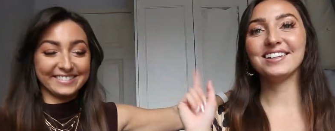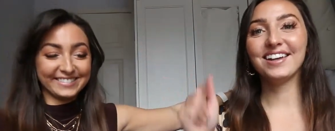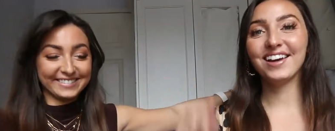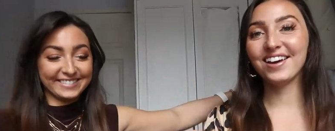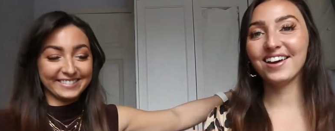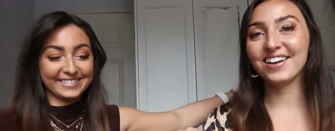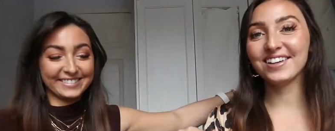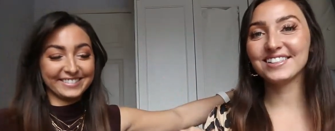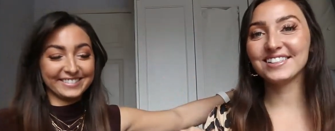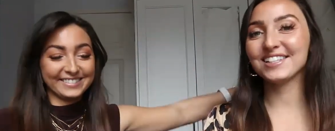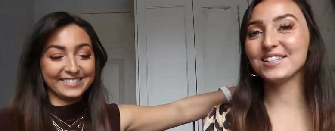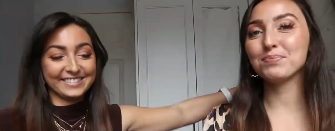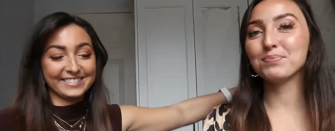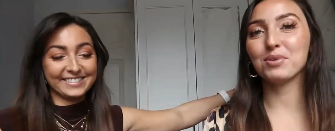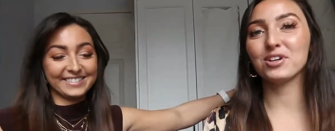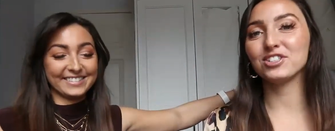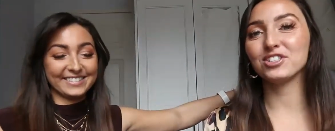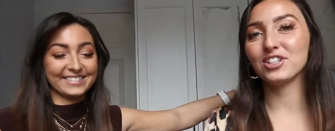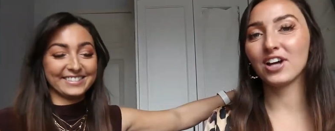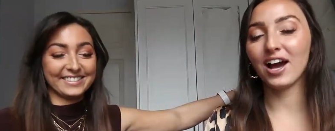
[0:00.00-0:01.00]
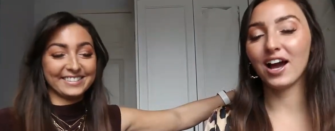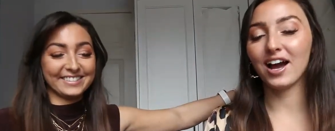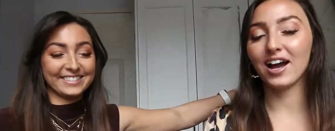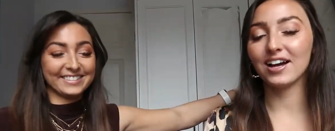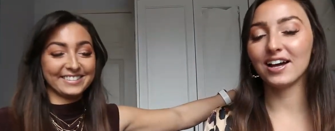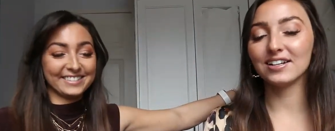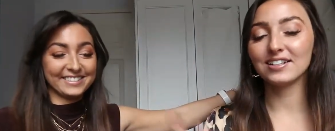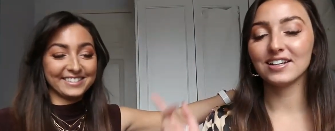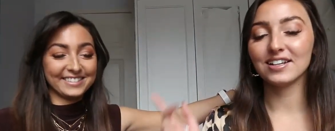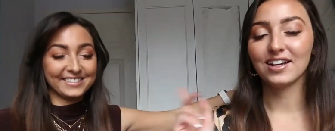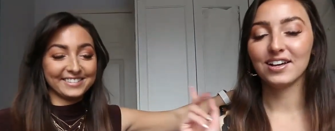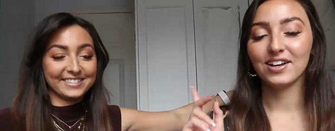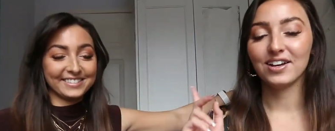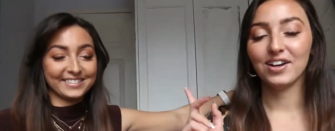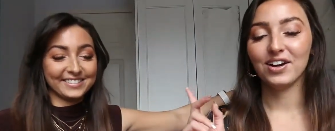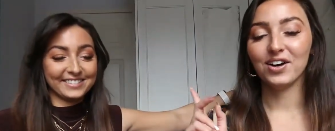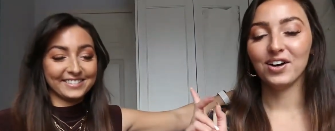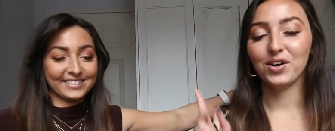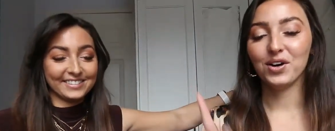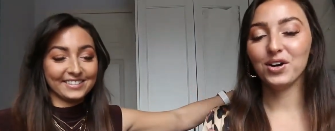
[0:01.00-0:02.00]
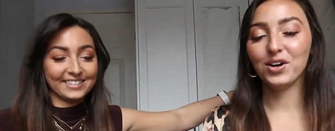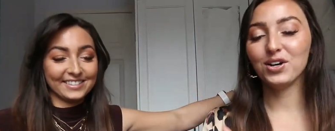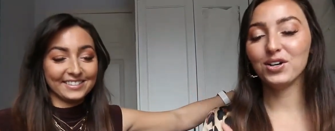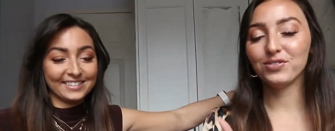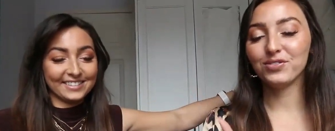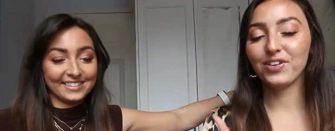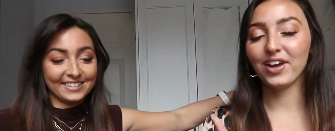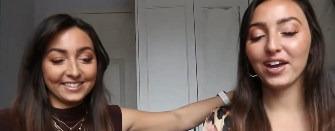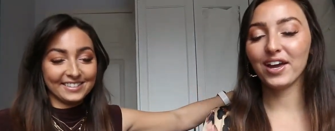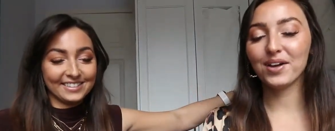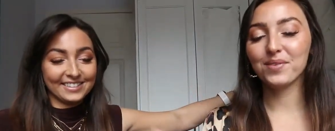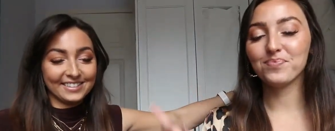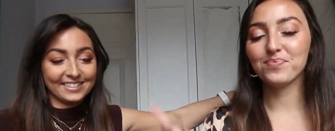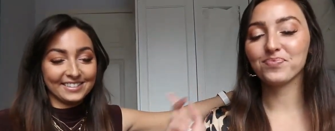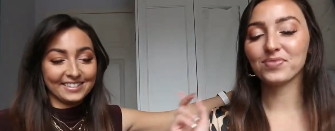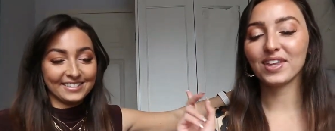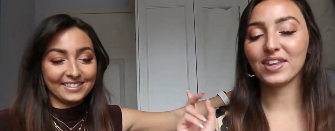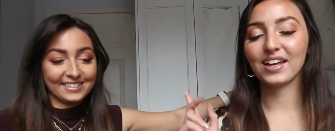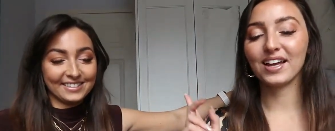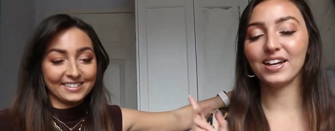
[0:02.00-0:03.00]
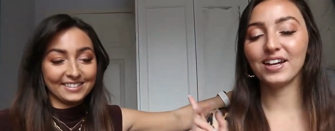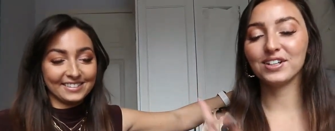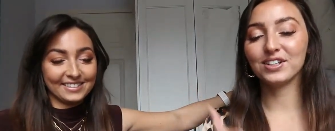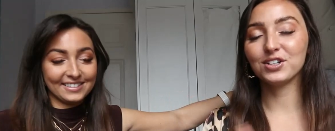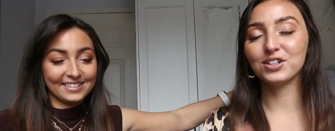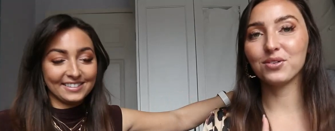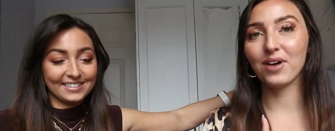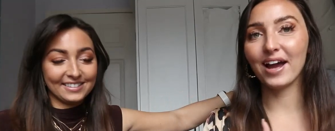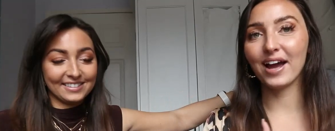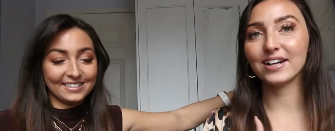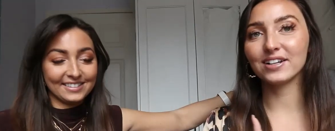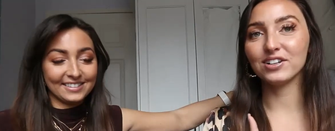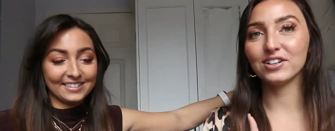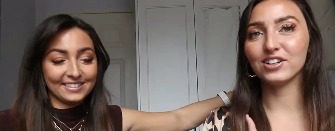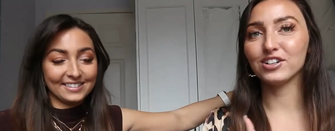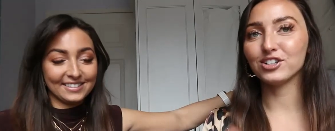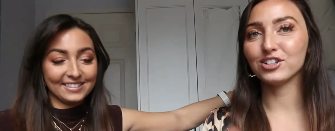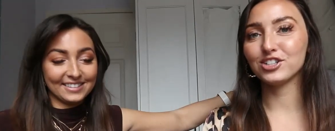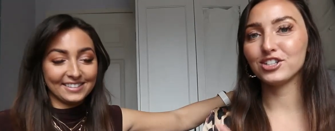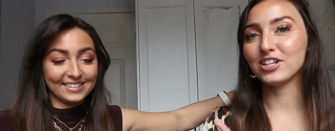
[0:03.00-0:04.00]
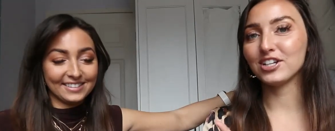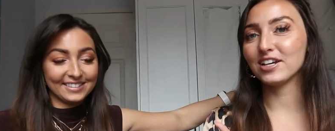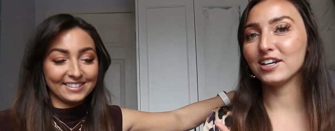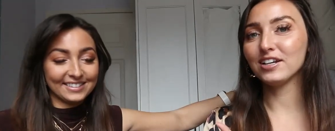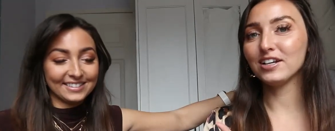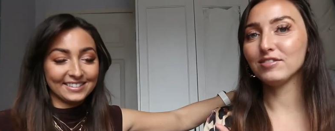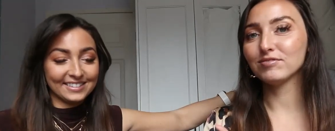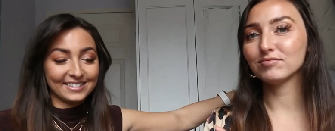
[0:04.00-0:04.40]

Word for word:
Speaker 1: Curtis Pritchard, Harvey, and Greg O'Shea.